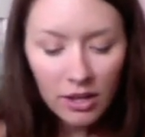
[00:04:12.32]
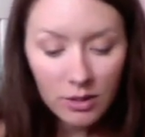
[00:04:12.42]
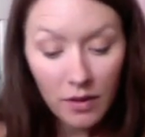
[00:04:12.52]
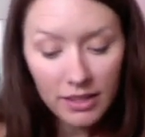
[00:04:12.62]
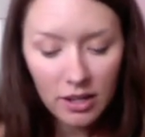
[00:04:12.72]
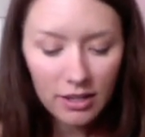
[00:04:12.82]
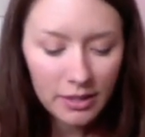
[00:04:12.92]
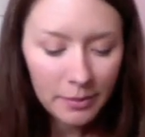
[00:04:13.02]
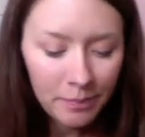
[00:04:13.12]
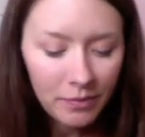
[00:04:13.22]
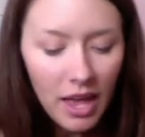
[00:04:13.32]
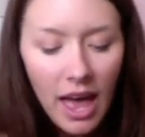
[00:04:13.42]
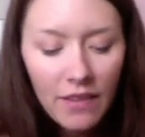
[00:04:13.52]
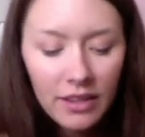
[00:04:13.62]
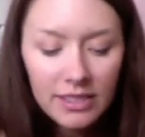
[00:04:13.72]
So that's awesome.
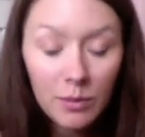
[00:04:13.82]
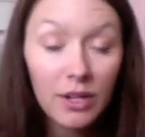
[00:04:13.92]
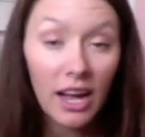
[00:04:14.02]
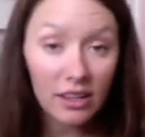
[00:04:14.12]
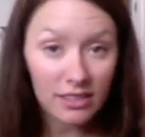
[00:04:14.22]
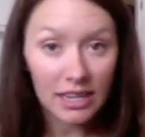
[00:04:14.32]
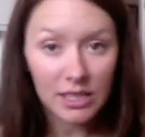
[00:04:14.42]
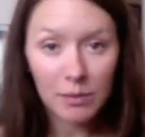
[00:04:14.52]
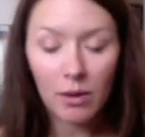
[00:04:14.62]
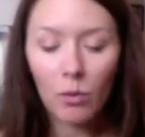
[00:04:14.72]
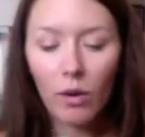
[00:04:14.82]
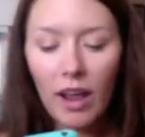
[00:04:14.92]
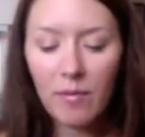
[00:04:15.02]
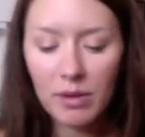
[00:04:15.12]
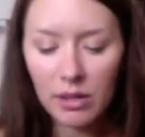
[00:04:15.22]
And then someone else asked me what
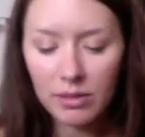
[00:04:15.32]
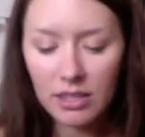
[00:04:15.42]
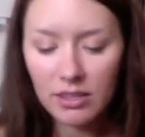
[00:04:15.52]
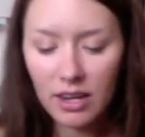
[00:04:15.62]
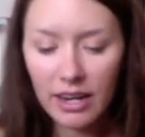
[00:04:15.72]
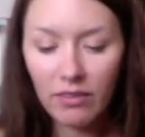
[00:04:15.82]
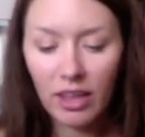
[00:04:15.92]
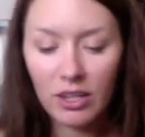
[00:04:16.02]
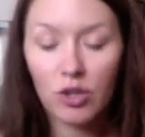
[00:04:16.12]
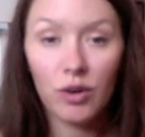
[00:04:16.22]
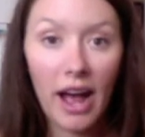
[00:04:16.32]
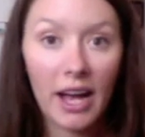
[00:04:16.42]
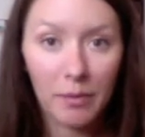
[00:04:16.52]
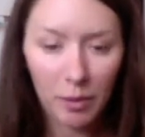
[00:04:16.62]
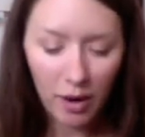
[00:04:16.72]
I've been using to kind of like
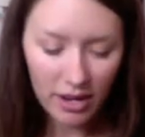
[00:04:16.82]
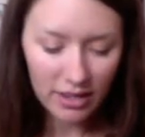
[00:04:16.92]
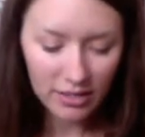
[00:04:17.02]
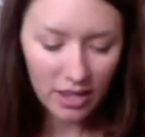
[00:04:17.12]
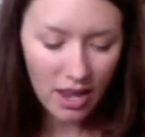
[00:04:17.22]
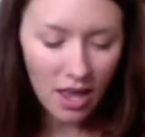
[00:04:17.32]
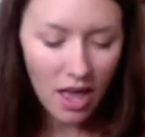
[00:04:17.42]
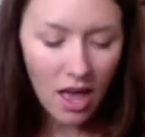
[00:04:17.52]
track my pregnancy.